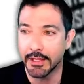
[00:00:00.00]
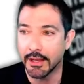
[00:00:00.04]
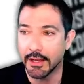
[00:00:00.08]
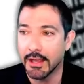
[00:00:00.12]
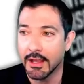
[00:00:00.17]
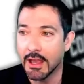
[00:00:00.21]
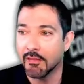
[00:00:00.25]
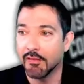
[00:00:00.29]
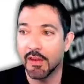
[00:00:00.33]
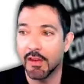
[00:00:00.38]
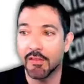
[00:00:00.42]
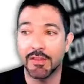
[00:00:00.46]

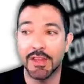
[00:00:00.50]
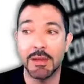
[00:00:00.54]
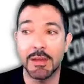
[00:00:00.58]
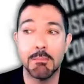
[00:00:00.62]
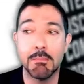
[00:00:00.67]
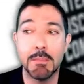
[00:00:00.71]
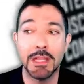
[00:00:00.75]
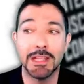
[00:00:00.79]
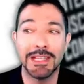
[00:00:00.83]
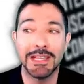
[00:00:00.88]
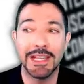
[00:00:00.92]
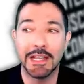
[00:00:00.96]
50
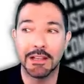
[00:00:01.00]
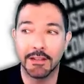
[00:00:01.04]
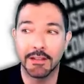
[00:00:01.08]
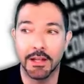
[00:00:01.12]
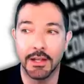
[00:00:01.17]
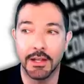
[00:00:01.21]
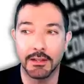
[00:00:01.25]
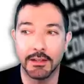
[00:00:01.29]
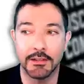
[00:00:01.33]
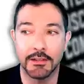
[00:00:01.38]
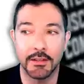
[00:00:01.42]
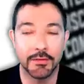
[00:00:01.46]
million
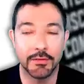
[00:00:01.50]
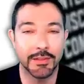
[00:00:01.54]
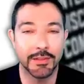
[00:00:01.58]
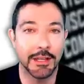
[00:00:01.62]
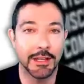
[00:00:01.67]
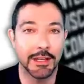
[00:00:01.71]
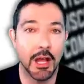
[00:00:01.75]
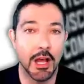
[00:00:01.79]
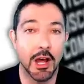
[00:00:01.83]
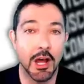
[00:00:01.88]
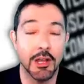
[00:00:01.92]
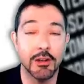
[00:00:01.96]
tons of zinc,
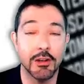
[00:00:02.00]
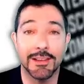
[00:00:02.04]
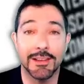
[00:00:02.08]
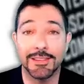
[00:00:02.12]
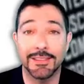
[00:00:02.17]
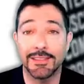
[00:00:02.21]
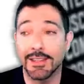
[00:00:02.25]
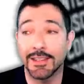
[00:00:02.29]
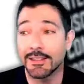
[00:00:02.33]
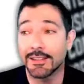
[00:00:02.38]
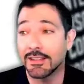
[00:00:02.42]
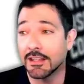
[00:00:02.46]

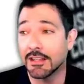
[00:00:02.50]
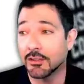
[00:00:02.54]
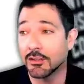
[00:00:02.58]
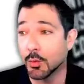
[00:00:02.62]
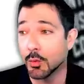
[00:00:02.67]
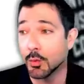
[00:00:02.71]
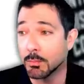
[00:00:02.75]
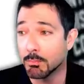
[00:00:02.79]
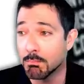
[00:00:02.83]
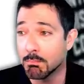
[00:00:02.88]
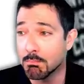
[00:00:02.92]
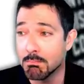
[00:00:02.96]

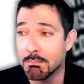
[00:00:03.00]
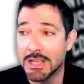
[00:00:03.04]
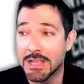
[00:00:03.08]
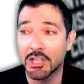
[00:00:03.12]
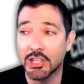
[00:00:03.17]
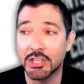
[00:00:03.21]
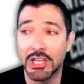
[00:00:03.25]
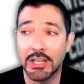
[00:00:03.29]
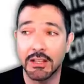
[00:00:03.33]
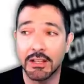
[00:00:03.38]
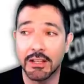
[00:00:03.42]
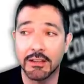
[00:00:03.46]
162
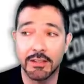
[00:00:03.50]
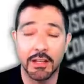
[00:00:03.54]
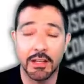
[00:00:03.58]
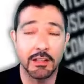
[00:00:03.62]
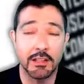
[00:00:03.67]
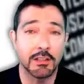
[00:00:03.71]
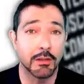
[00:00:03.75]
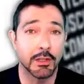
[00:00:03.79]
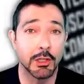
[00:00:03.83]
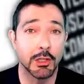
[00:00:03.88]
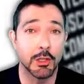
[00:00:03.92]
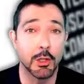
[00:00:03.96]
million tons
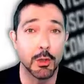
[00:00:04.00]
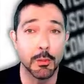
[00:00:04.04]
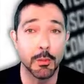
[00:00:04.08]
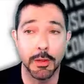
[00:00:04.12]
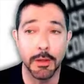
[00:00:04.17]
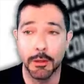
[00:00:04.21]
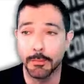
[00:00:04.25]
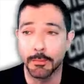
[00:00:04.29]
of aluminum,